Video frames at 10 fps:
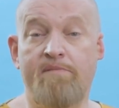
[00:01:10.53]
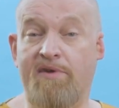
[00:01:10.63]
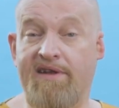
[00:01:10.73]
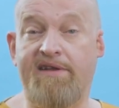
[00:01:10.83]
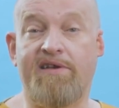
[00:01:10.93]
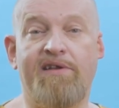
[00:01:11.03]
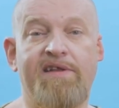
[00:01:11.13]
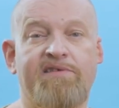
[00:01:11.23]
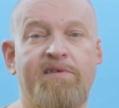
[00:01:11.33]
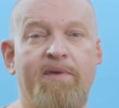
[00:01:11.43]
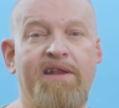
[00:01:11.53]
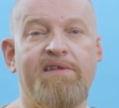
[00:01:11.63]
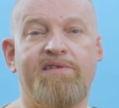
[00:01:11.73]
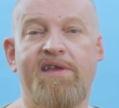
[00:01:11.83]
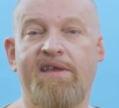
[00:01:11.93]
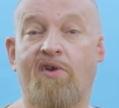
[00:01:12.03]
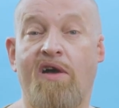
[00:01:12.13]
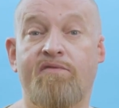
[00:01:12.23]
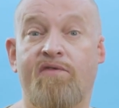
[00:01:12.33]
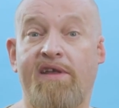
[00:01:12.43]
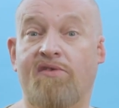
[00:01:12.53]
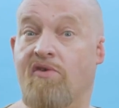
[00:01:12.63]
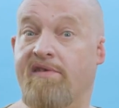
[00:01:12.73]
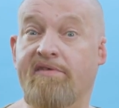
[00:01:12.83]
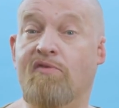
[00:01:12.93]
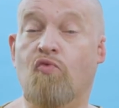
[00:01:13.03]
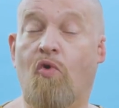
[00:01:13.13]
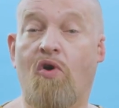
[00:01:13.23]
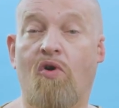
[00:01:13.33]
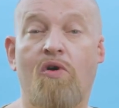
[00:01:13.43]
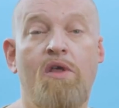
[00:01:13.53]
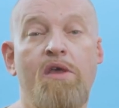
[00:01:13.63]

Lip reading: Political instability, conflict, or even war